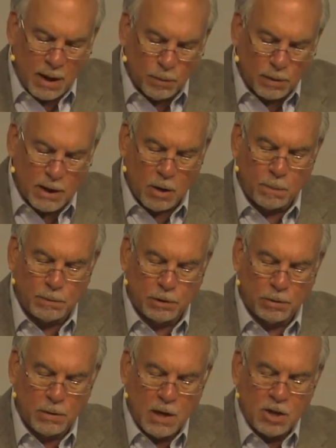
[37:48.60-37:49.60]
help
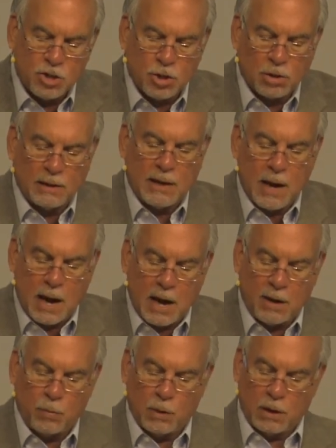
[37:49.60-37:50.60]
you. Surely
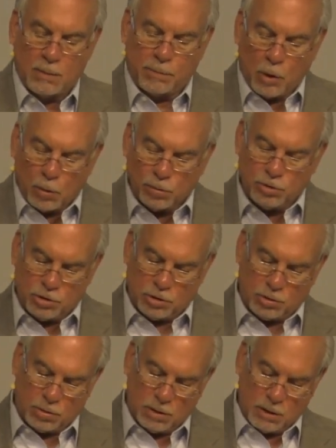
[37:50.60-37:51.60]
I will uphold
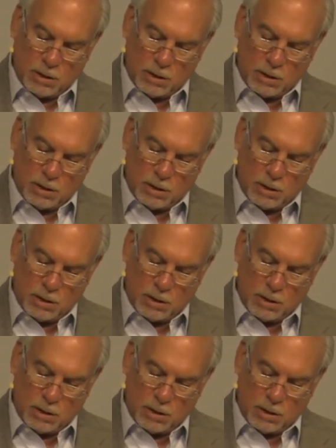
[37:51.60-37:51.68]
you